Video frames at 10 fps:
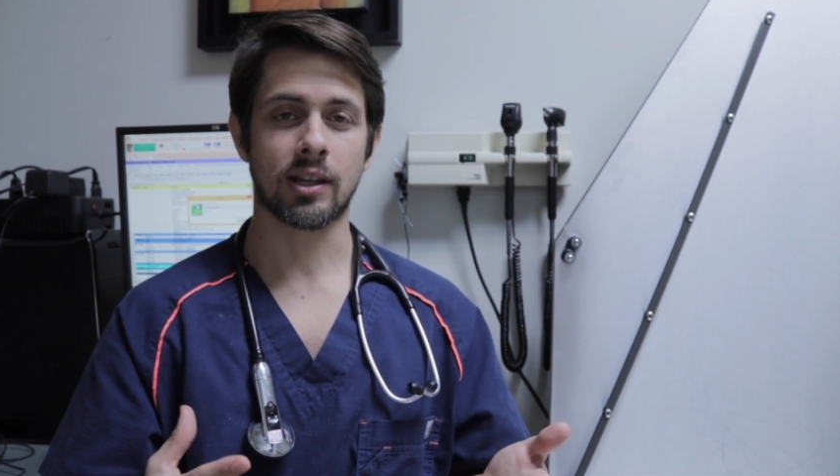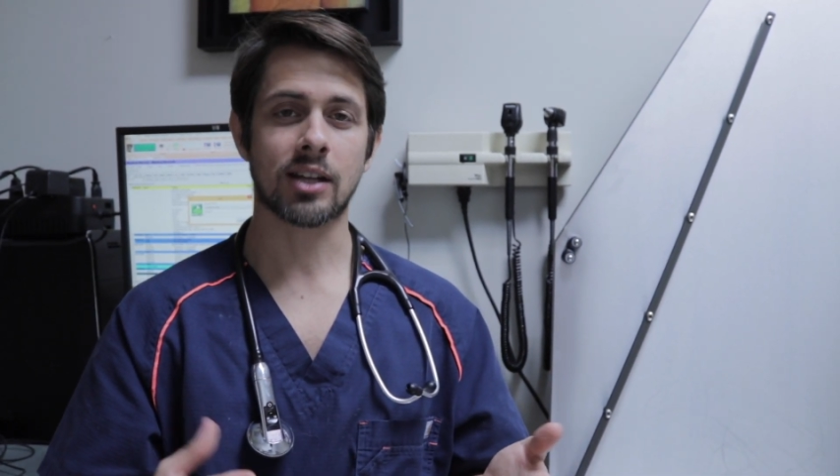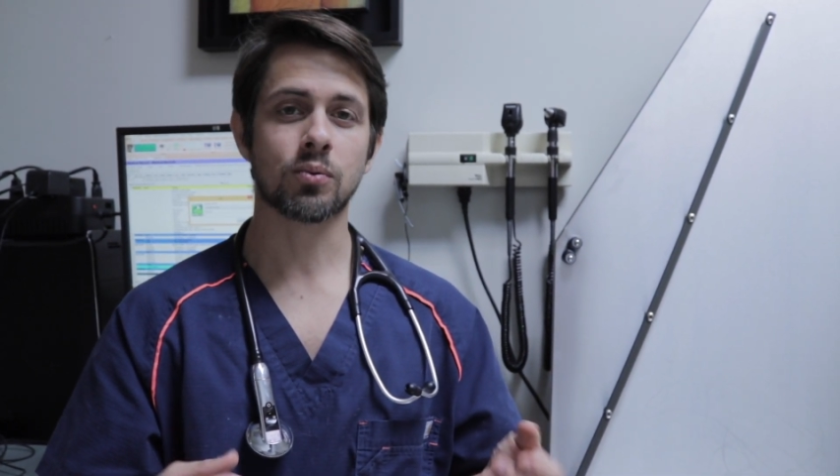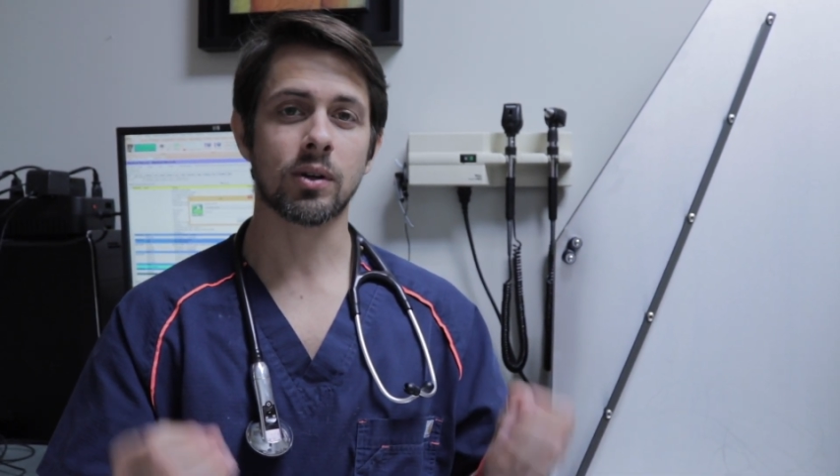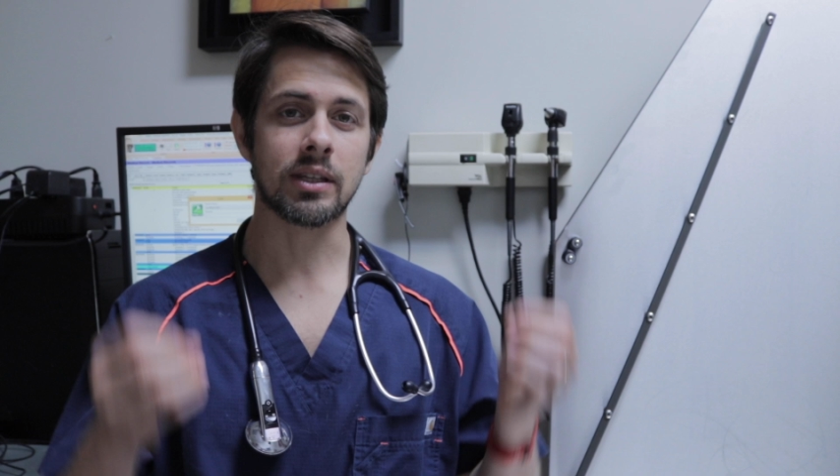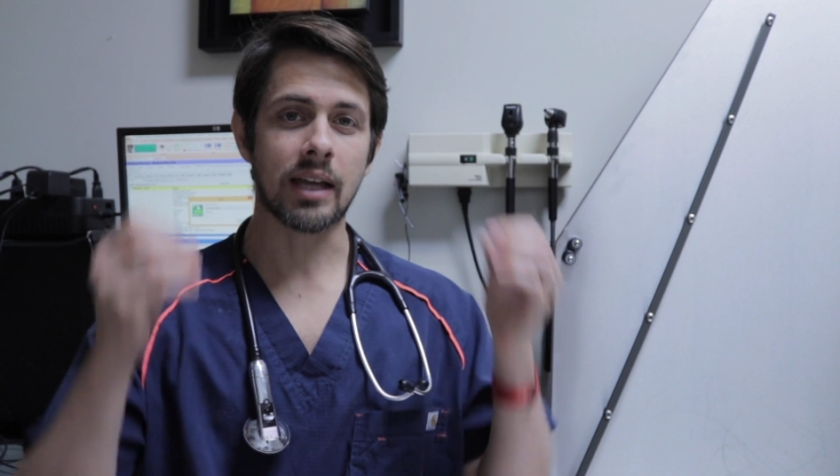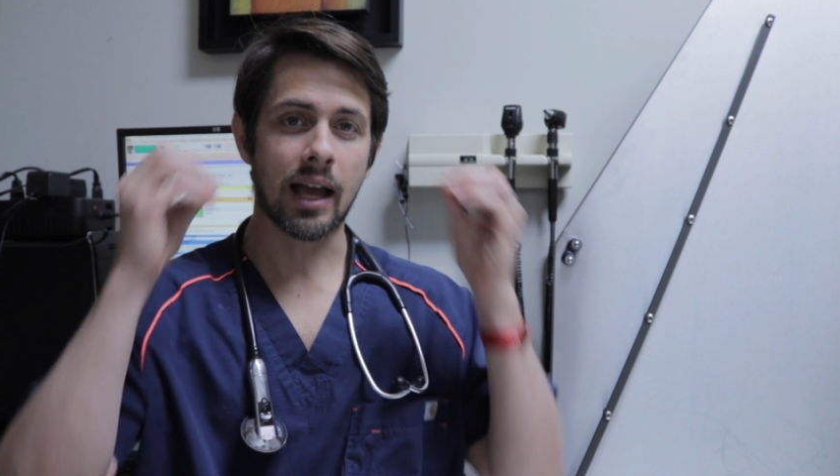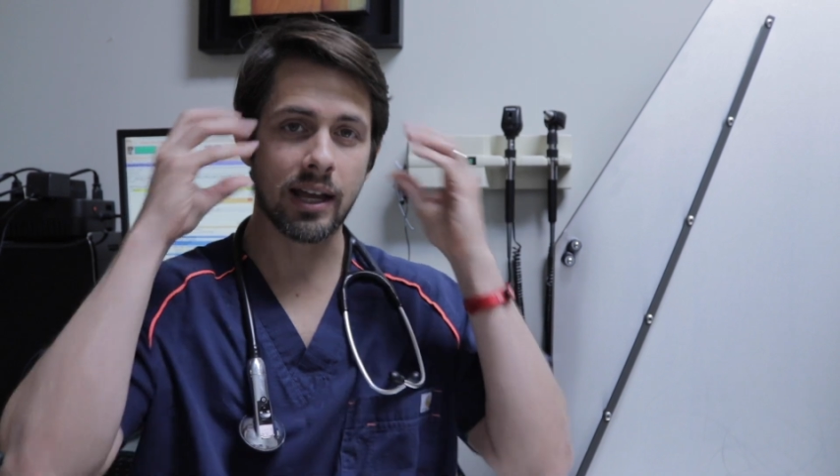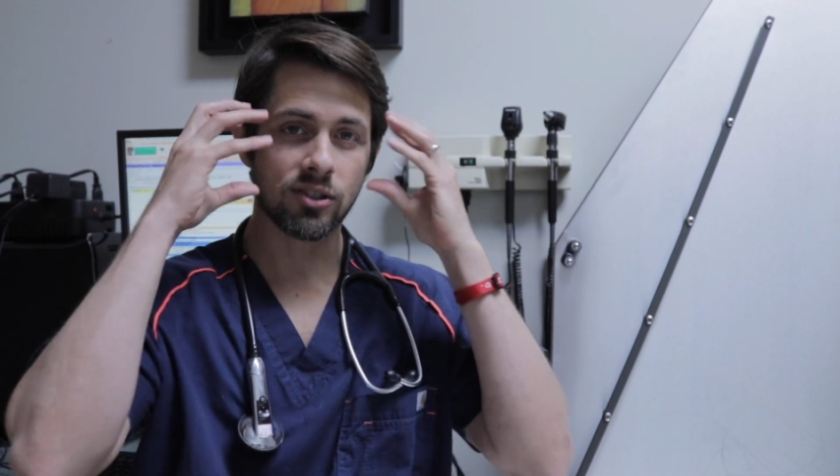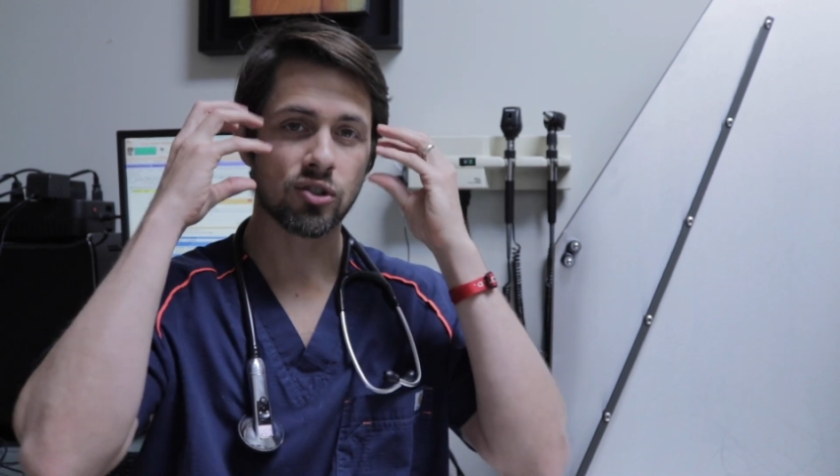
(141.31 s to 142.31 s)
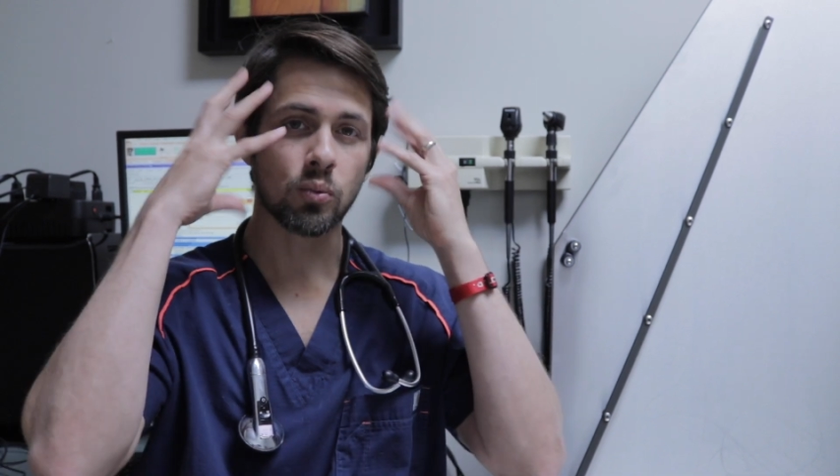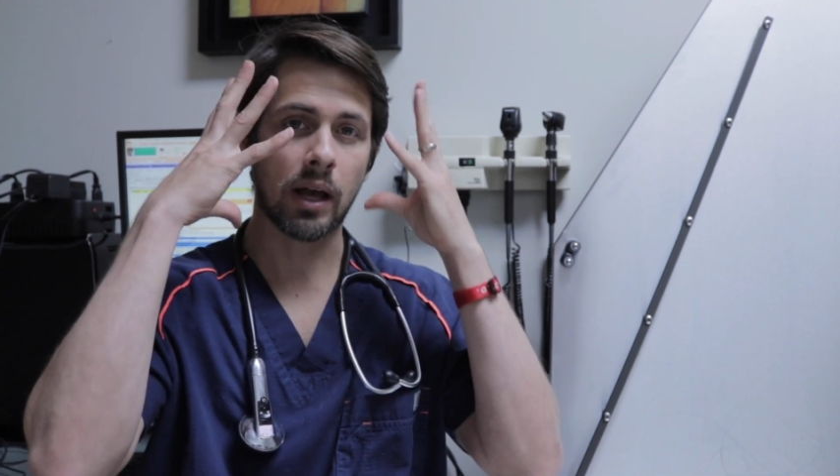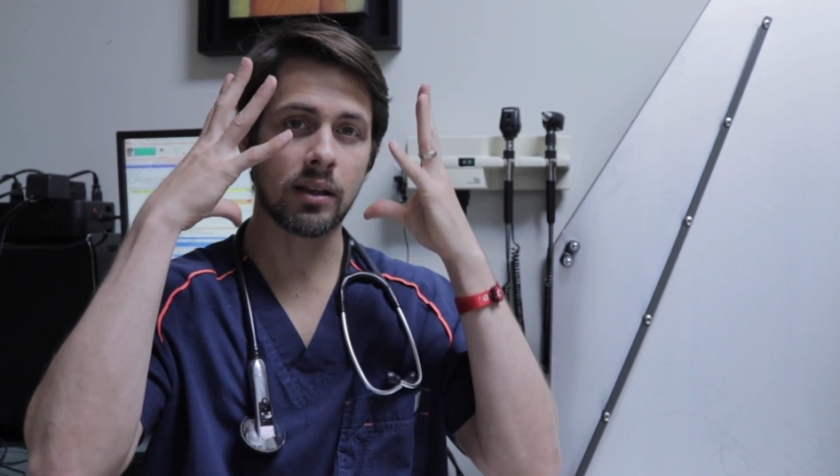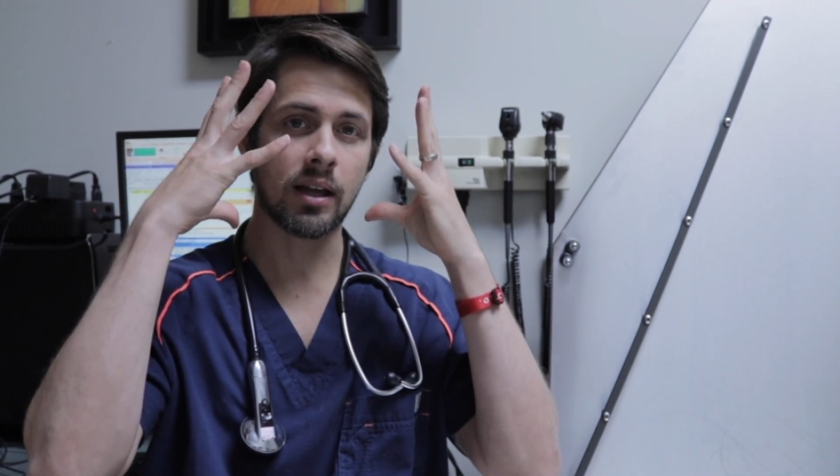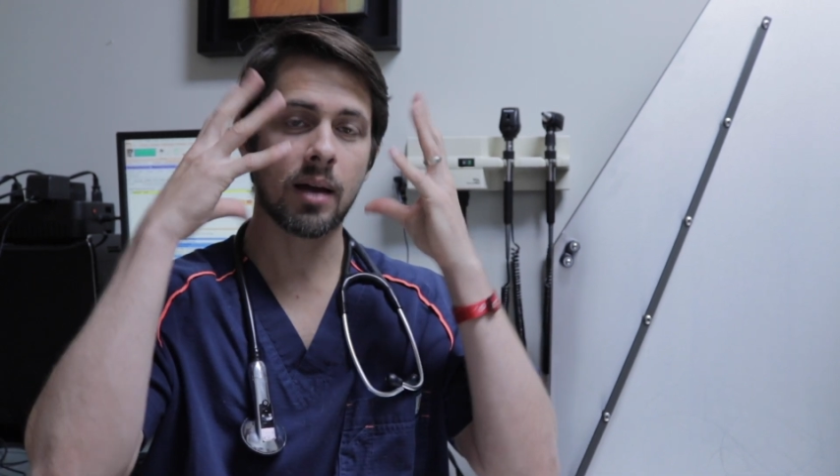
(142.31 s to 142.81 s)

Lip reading: That's where the eyes swell